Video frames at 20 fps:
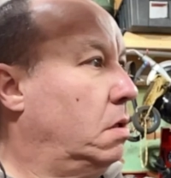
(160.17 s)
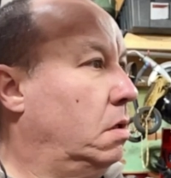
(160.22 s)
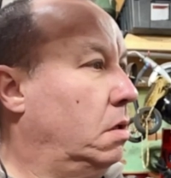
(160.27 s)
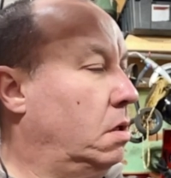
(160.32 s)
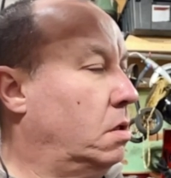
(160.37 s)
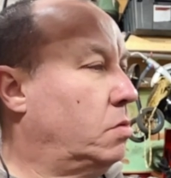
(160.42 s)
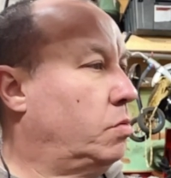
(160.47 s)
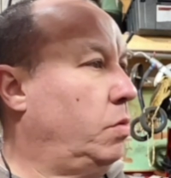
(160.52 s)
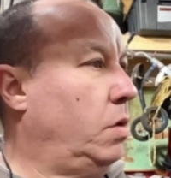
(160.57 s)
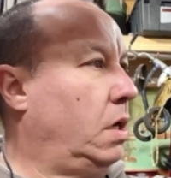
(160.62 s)

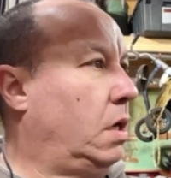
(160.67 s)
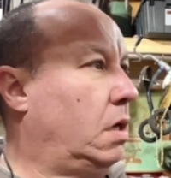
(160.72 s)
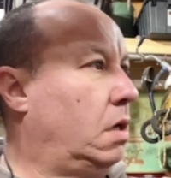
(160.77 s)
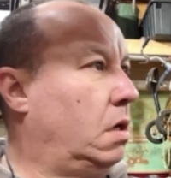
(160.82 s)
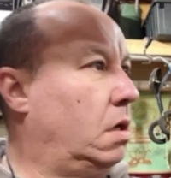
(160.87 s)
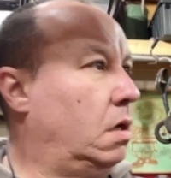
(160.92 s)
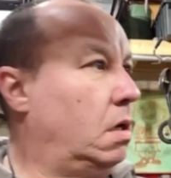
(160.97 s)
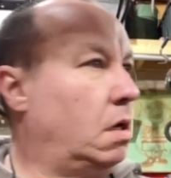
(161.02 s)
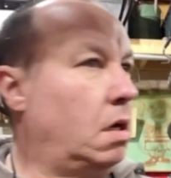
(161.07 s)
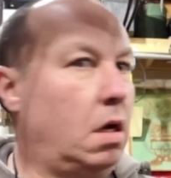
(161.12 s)
This week
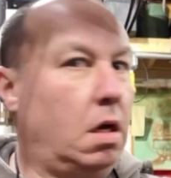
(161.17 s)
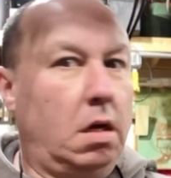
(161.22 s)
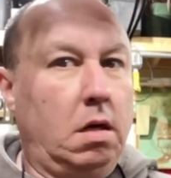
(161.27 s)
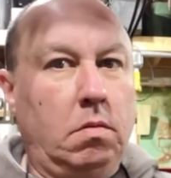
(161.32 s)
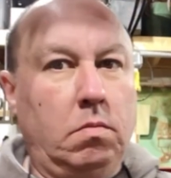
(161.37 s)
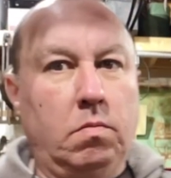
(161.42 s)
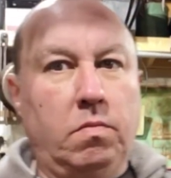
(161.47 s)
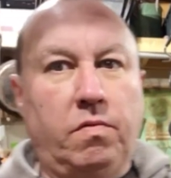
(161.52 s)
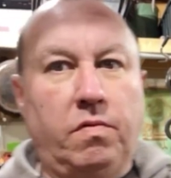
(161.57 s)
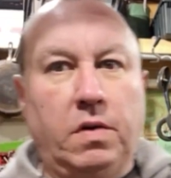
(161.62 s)

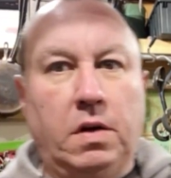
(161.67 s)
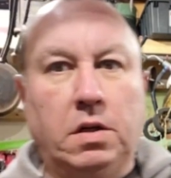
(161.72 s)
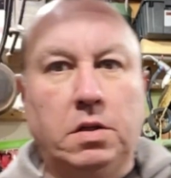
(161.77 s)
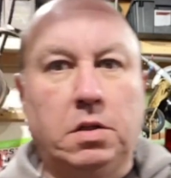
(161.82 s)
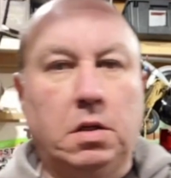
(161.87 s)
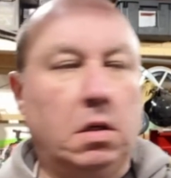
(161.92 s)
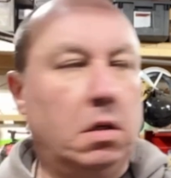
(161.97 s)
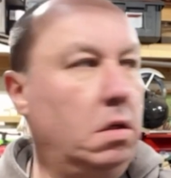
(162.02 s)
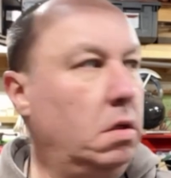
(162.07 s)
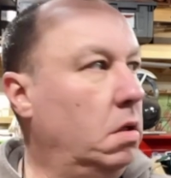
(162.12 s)
I'm
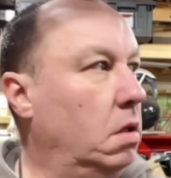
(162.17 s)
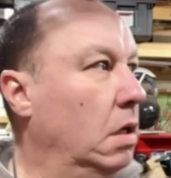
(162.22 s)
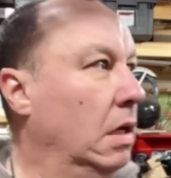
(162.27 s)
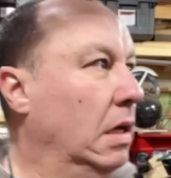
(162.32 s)
finishing